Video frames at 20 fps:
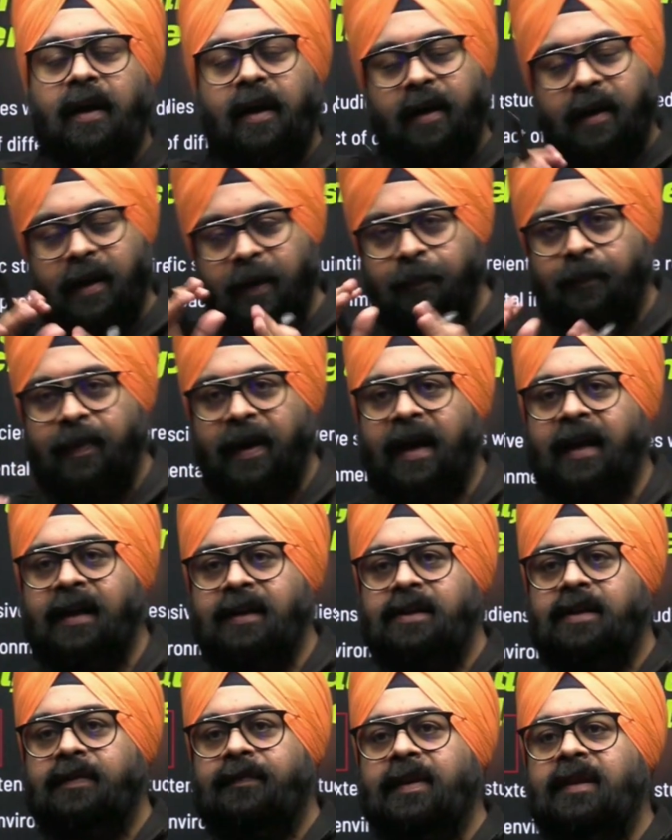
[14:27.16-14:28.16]

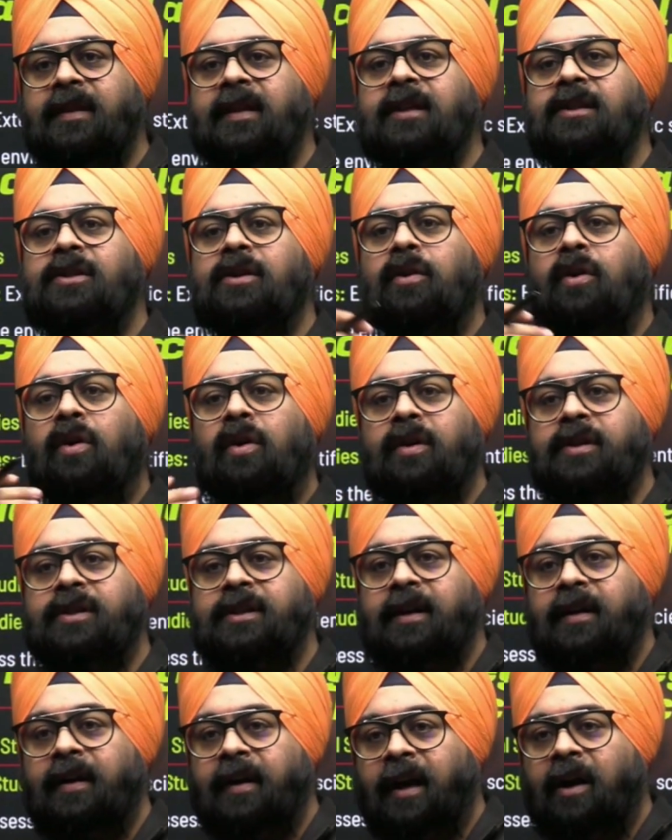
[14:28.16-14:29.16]
Compliance with these
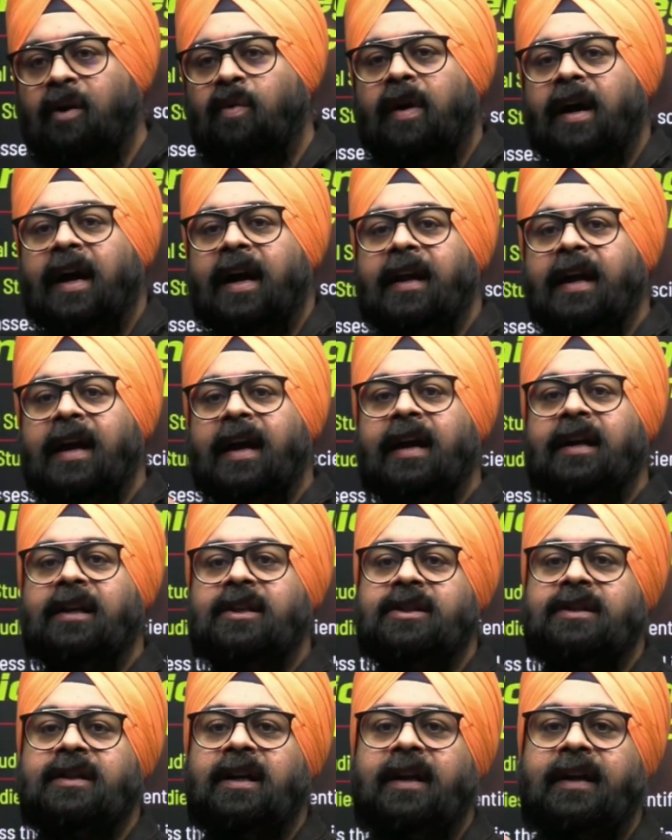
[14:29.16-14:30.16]
laws required
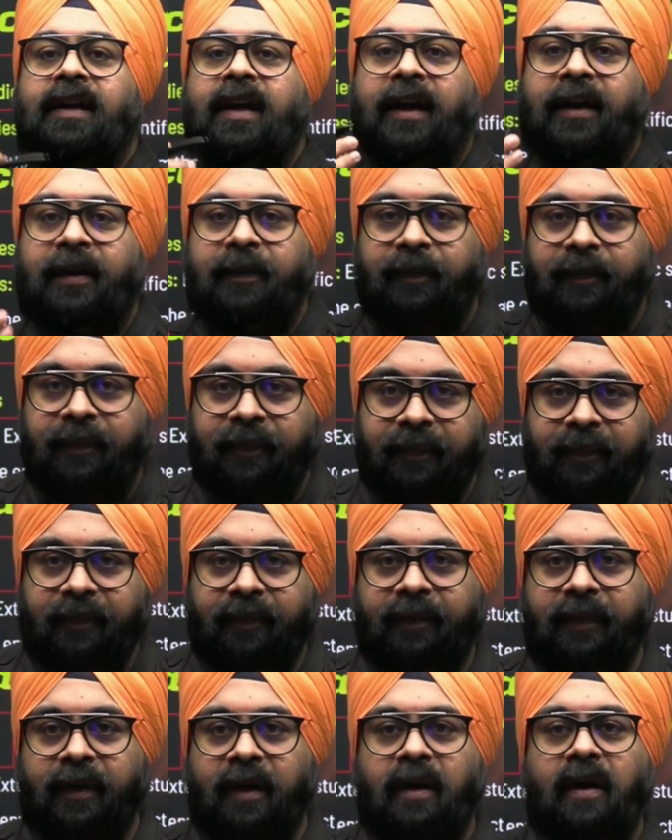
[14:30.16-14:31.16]
additional time.
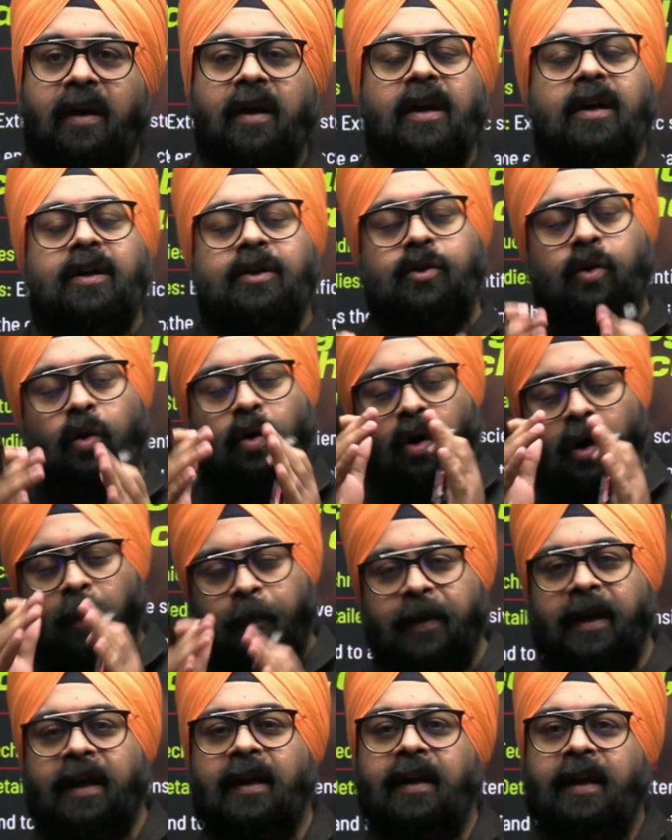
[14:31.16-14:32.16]
So
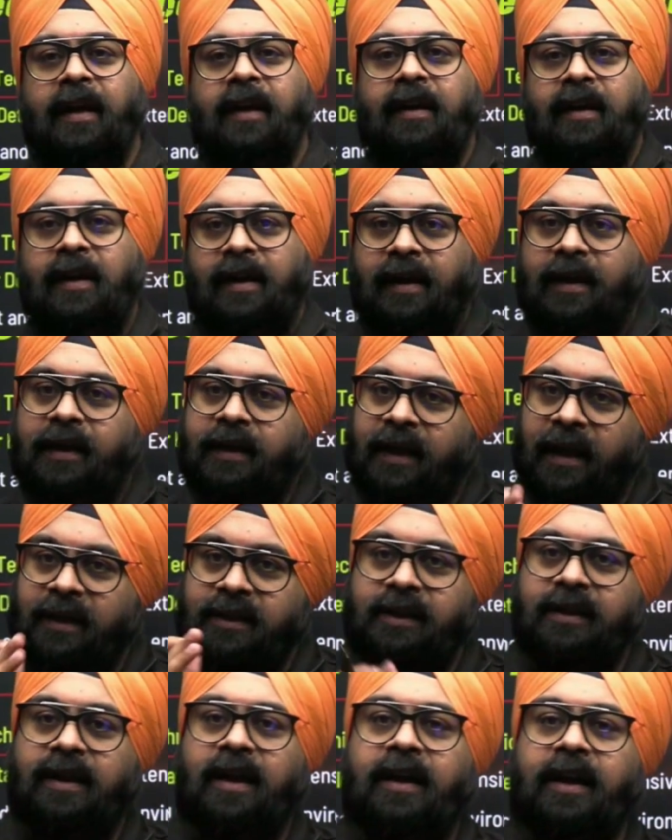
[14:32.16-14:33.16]
obtaining
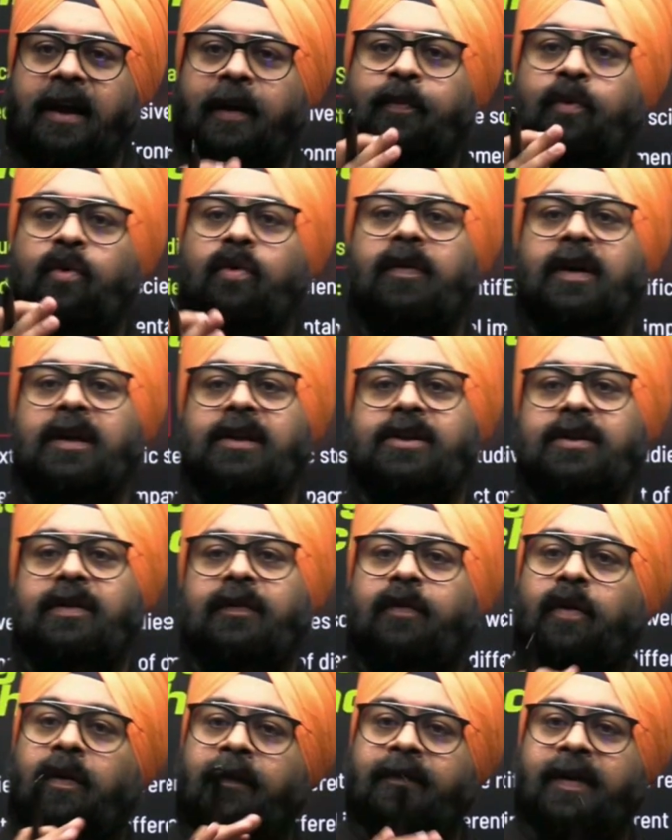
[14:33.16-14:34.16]
necessary approvals
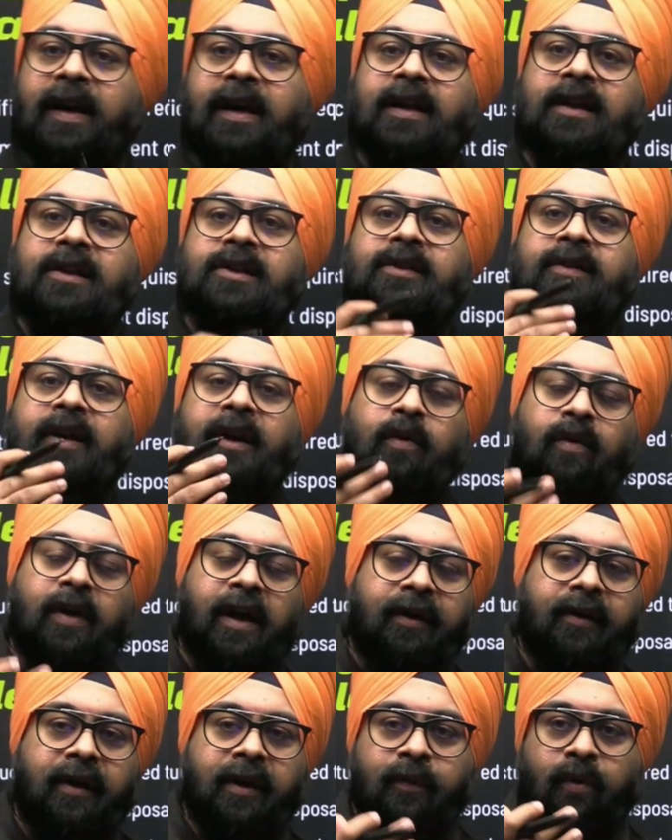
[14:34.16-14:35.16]
from various
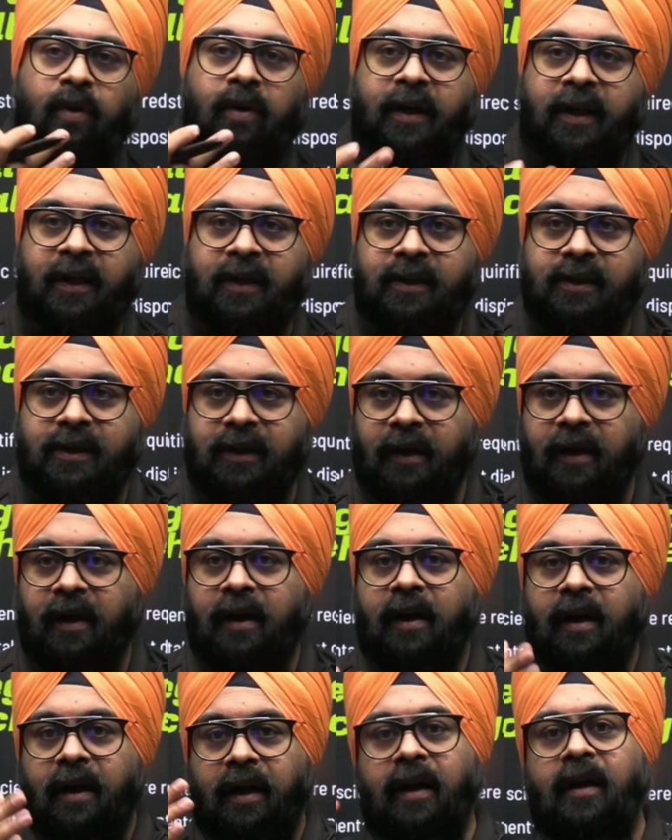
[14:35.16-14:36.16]
regulatory bodies,
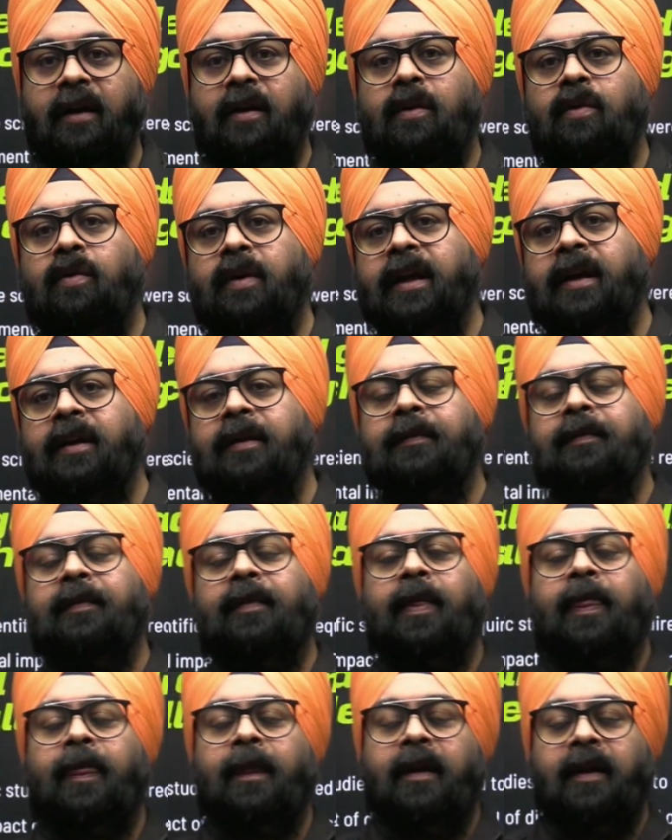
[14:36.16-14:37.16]
including
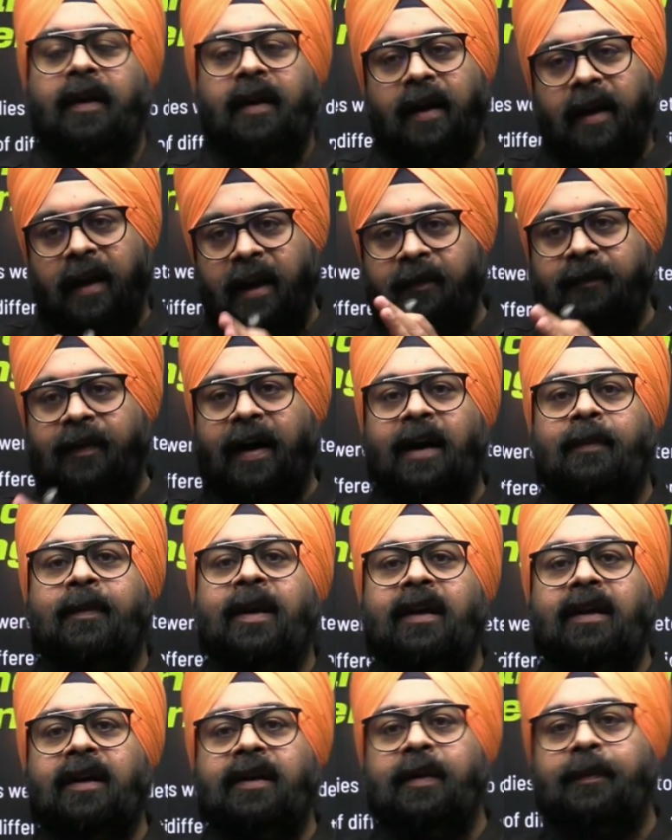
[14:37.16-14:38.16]

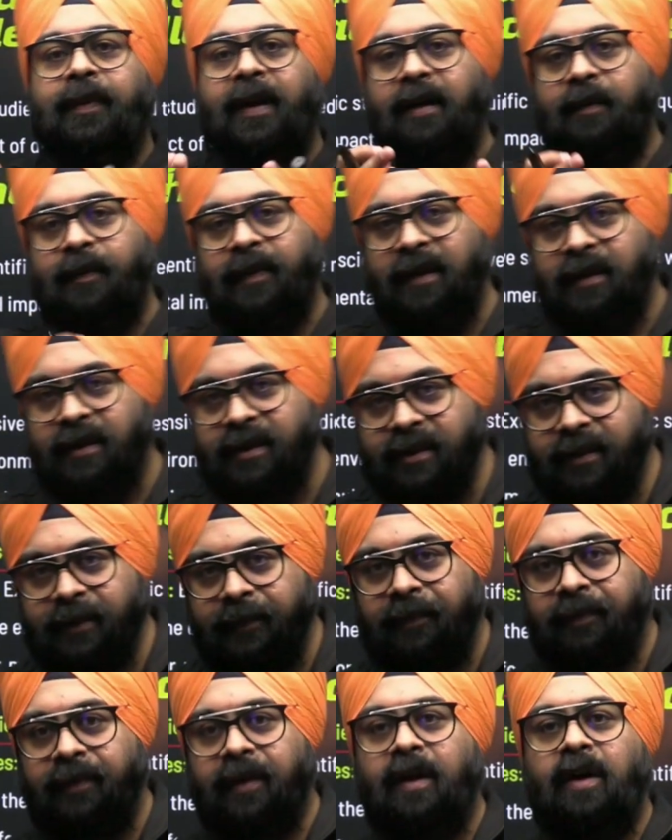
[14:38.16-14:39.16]
environmental departments,
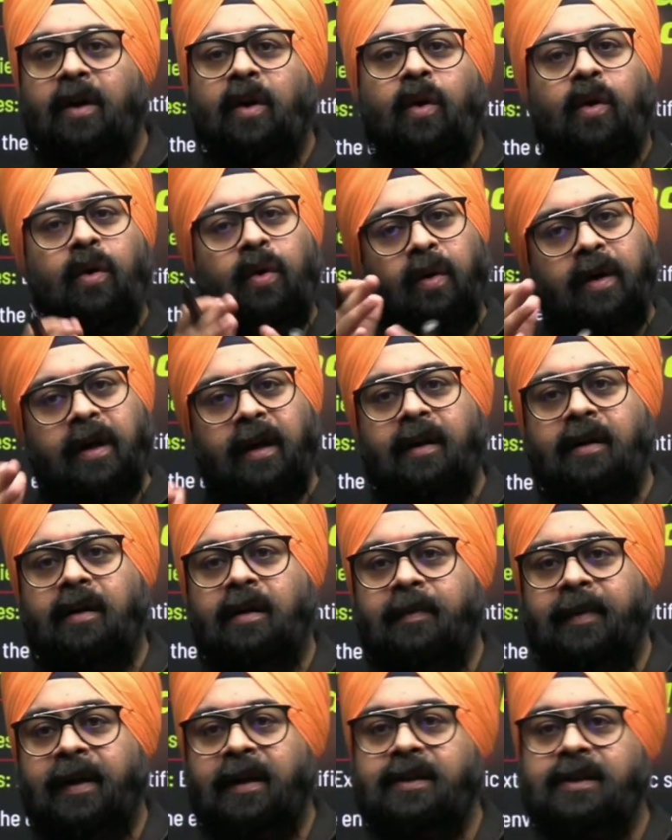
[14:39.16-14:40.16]
local
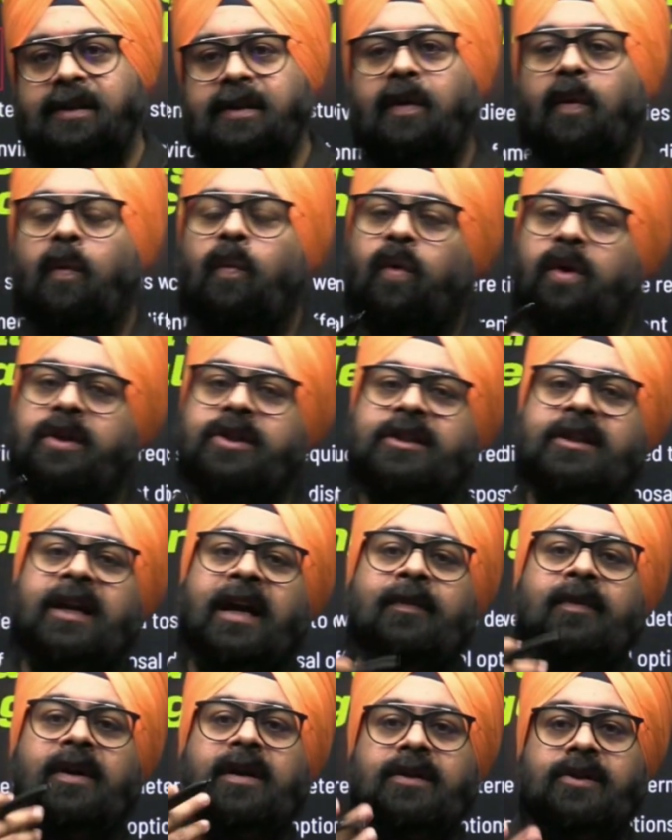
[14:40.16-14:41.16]
governments, was
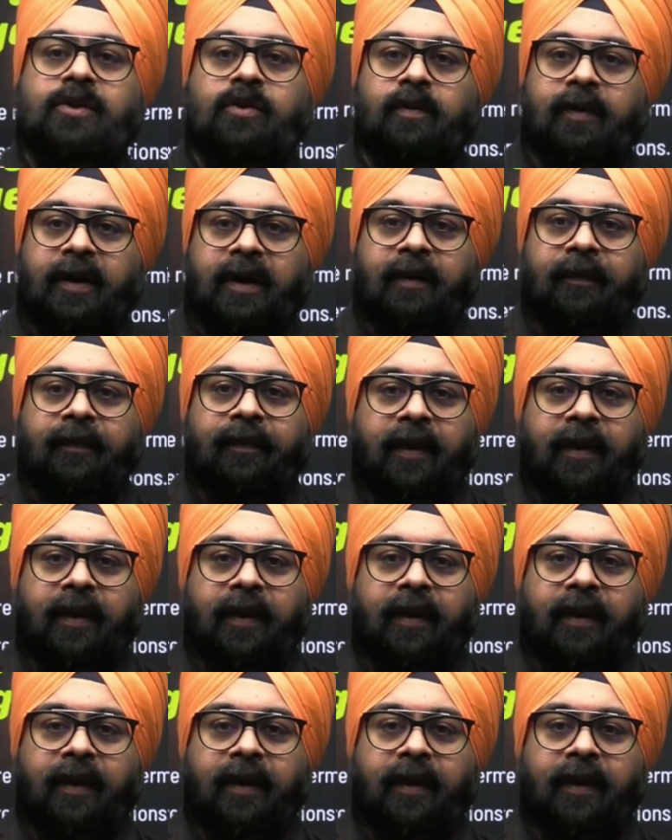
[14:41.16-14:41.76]
time consuming